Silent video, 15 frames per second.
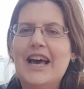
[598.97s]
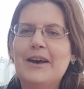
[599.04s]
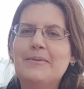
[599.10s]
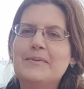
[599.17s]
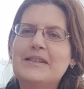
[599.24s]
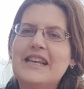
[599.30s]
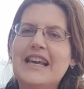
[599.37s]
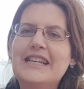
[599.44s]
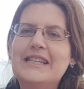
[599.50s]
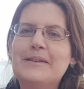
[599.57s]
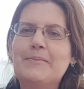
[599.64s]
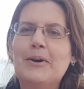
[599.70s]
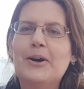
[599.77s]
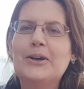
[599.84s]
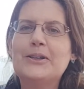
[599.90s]
um,
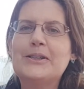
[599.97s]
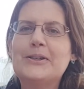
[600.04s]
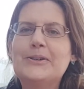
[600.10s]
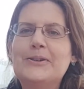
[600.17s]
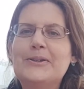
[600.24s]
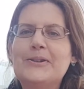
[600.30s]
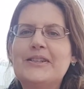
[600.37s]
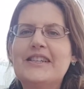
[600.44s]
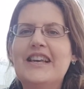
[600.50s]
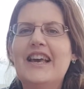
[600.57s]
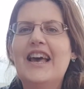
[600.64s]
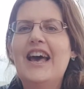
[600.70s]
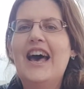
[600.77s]
tasty parcels